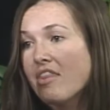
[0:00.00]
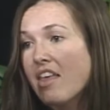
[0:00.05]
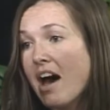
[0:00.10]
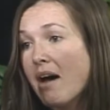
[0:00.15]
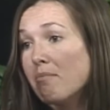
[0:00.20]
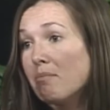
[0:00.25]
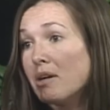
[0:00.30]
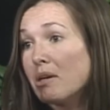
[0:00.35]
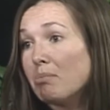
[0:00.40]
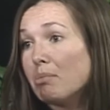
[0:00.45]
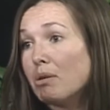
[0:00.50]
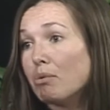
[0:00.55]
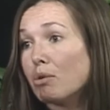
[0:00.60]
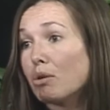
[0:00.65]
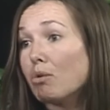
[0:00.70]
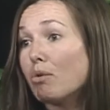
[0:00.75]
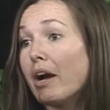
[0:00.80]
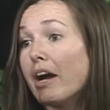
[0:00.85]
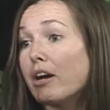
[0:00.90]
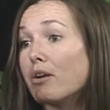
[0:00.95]
that might be
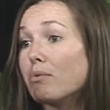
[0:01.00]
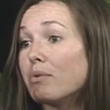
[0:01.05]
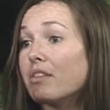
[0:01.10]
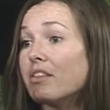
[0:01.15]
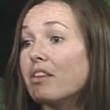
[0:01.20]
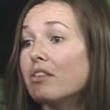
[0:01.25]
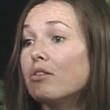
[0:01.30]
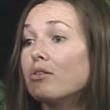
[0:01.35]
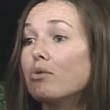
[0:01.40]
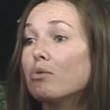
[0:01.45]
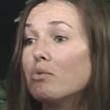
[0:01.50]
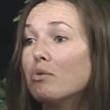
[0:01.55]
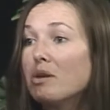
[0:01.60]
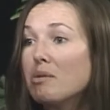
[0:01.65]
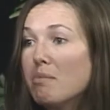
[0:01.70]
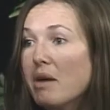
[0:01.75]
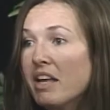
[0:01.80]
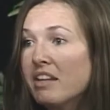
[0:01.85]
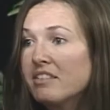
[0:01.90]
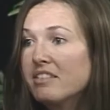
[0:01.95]
required within 3
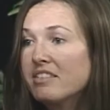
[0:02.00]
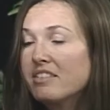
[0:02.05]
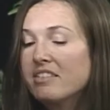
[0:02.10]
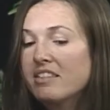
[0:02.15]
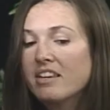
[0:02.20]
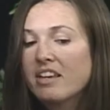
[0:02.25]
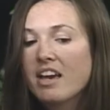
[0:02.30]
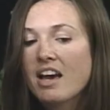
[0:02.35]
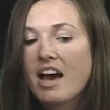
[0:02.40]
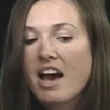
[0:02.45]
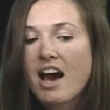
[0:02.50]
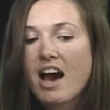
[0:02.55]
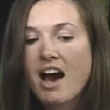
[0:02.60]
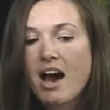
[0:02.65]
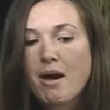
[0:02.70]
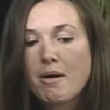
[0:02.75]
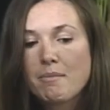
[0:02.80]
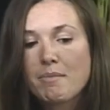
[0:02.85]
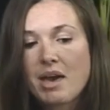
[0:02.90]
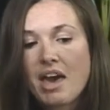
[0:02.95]
months.
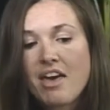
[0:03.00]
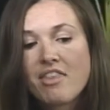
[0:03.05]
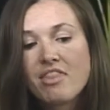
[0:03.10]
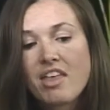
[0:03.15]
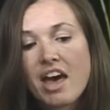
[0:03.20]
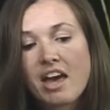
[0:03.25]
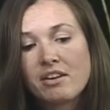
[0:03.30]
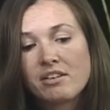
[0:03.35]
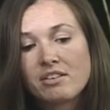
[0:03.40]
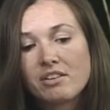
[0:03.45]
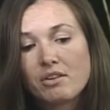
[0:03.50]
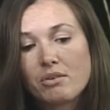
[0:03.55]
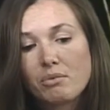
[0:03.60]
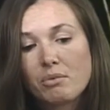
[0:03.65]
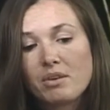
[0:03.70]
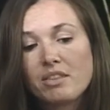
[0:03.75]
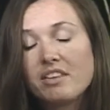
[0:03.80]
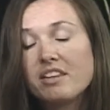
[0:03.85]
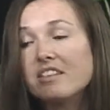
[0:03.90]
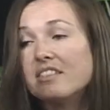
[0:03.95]
And then
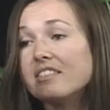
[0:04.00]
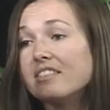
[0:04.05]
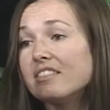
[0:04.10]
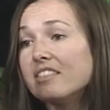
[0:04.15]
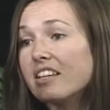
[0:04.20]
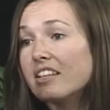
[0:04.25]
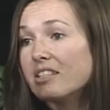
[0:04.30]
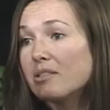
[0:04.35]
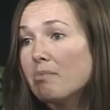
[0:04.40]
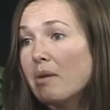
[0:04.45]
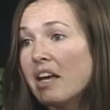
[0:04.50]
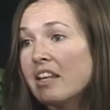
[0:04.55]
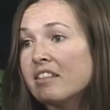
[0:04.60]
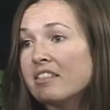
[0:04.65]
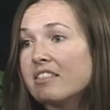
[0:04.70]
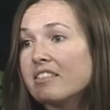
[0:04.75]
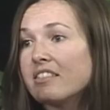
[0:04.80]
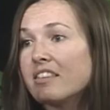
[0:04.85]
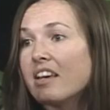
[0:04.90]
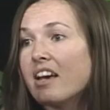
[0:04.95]
within 6
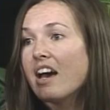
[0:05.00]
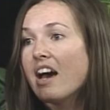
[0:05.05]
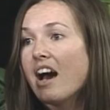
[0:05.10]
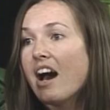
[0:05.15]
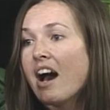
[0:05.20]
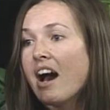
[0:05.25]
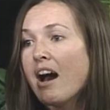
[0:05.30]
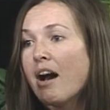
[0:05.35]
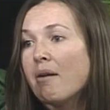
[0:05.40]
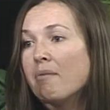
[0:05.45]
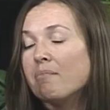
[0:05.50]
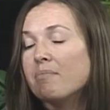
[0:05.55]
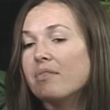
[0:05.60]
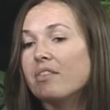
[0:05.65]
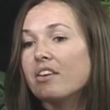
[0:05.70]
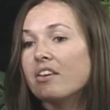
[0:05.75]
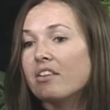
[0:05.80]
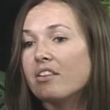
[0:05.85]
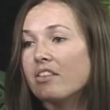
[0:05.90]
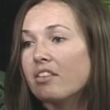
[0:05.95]
months,
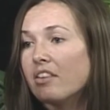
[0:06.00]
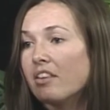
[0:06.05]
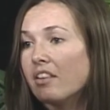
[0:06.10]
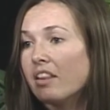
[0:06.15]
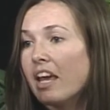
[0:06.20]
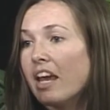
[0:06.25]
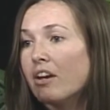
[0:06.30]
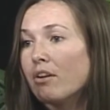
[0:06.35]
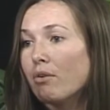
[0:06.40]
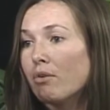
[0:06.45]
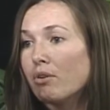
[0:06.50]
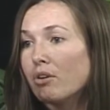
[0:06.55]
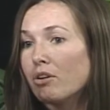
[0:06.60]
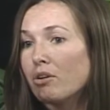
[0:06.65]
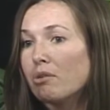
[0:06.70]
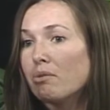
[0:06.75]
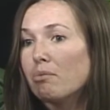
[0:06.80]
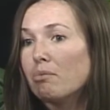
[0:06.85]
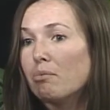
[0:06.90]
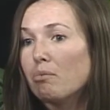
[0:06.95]
the
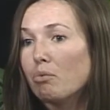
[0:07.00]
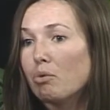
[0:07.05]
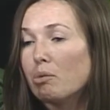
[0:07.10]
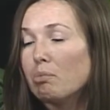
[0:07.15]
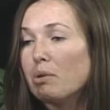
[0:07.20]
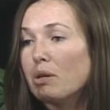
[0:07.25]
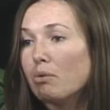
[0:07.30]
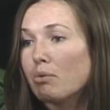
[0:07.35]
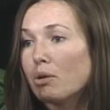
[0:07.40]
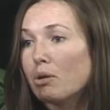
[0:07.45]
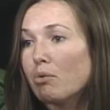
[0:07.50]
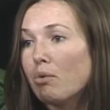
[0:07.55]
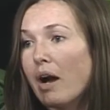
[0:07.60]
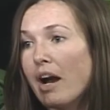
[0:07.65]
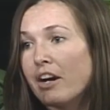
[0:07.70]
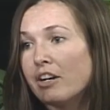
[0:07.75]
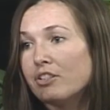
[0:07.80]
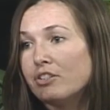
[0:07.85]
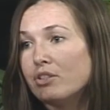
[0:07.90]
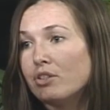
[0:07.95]
landowner would be
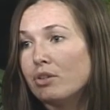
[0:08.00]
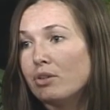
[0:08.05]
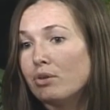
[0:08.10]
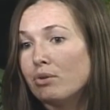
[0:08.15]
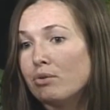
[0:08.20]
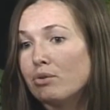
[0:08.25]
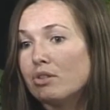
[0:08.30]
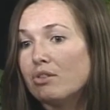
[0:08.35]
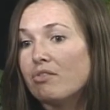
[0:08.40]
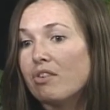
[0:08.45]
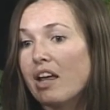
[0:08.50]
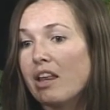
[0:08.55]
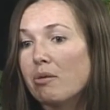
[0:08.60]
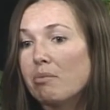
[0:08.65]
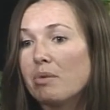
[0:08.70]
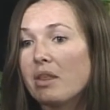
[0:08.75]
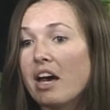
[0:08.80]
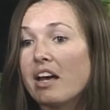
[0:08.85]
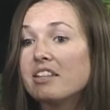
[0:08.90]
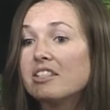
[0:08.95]
required to
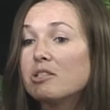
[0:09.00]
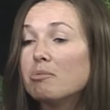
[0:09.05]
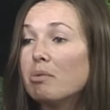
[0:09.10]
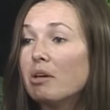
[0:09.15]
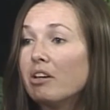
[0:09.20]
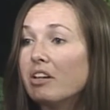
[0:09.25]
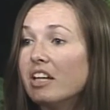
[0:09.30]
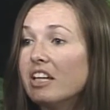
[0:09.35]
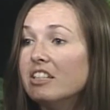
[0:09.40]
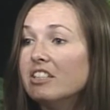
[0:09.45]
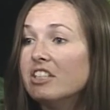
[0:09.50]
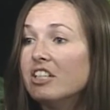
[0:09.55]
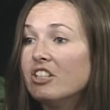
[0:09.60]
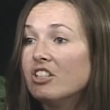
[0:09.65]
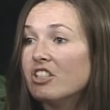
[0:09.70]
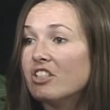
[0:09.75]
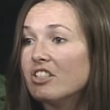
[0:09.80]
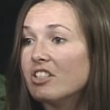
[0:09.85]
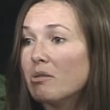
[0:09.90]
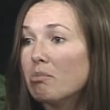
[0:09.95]
develop that spill contingency